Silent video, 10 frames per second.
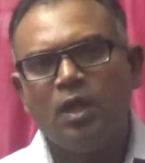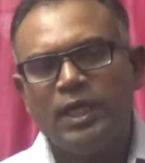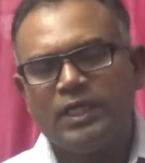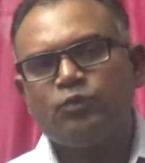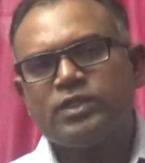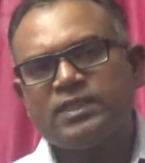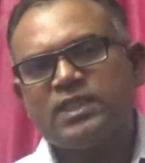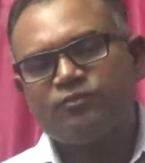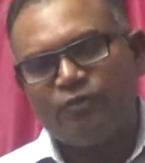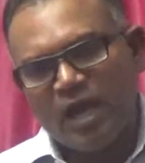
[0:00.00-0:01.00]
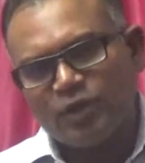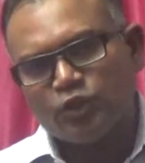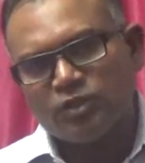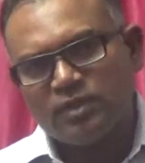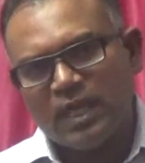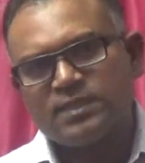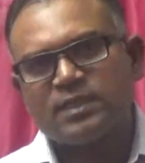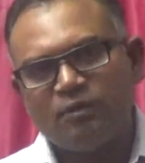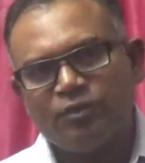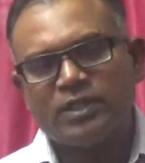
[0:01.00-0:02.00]
It was in this fashion, as
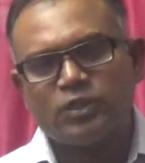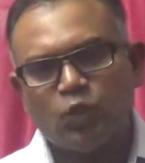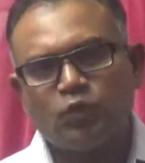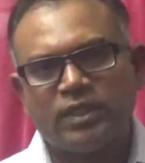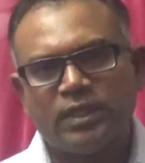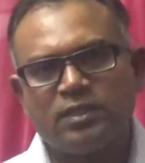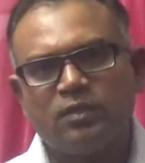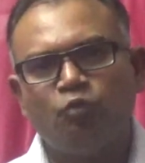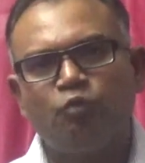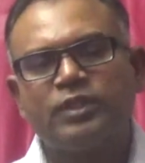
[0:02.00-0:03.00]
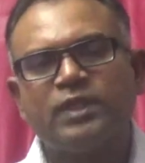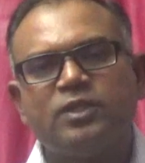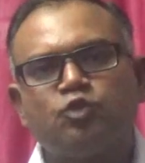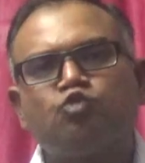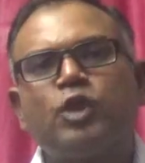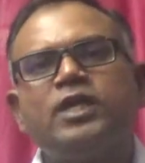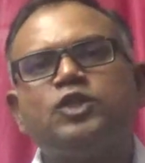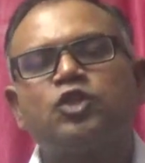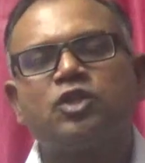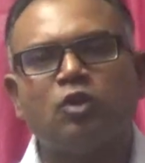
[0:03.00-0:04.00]
Kaviraj noted, with a
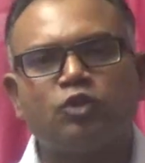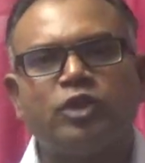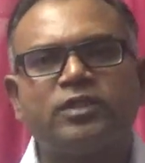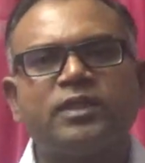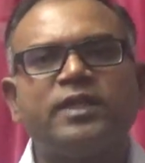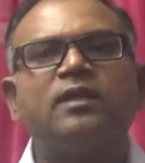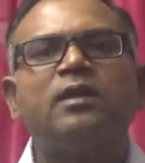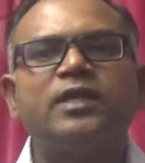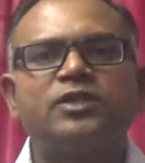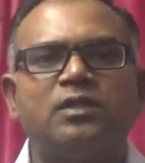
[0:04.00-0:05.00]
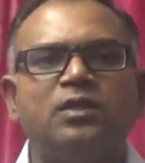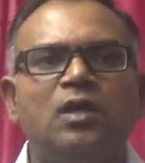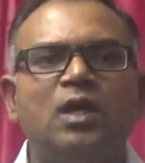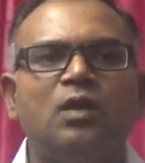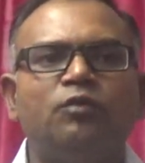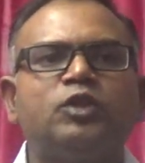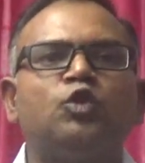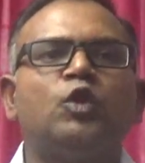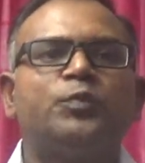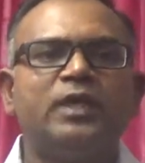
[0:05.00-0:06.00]
strange contradictory relation with
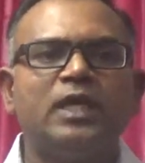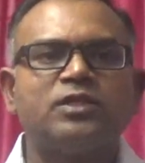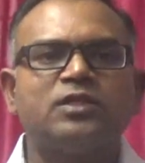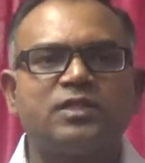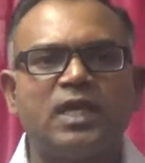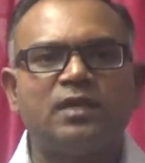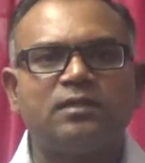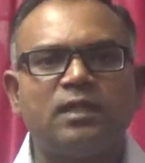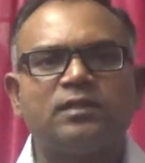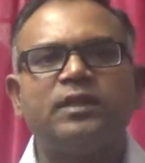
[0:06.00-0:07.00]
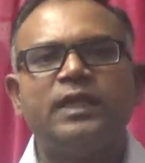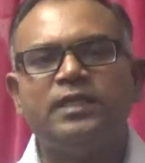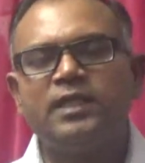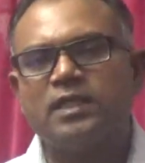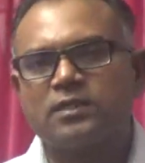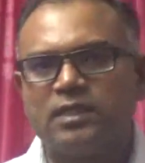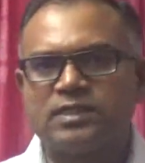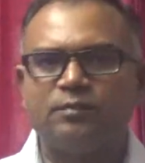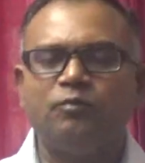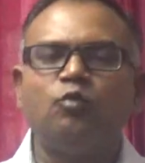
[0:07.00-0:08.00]
European nation state that the Indian
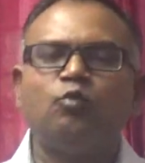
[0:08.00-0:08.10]
nationalism